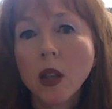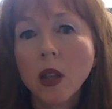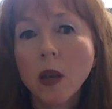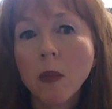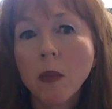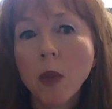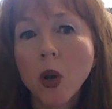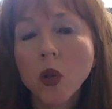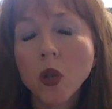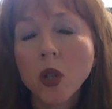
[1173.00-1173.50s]

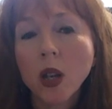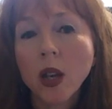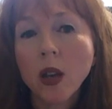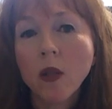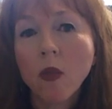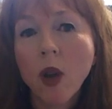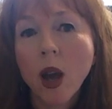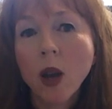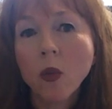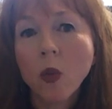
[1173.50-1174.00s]
They're mostly
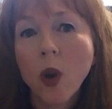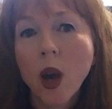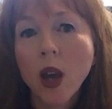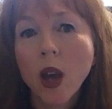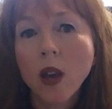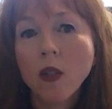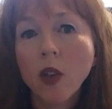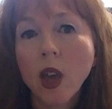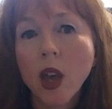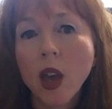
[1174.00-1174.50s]
a
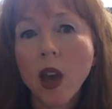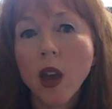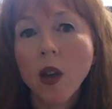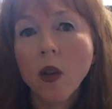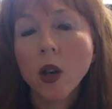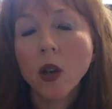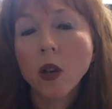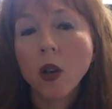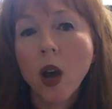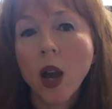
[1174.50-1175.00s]
runway of
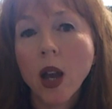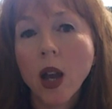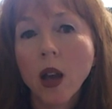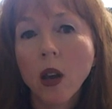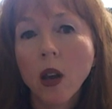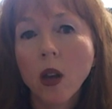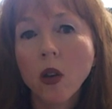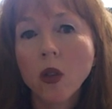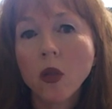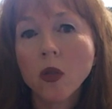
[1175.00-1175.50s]
hair and
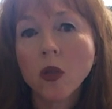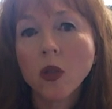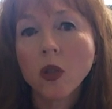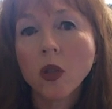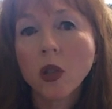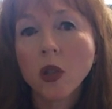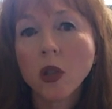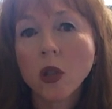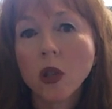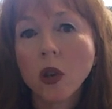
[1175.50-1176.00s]

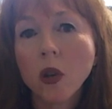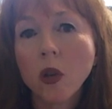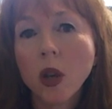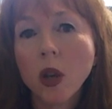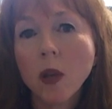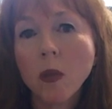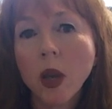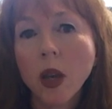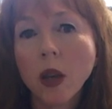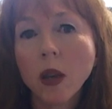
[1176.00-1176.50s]
nightclothes
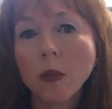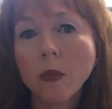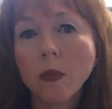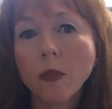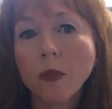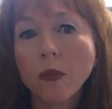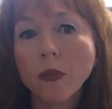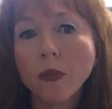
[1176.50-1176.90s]
screaming.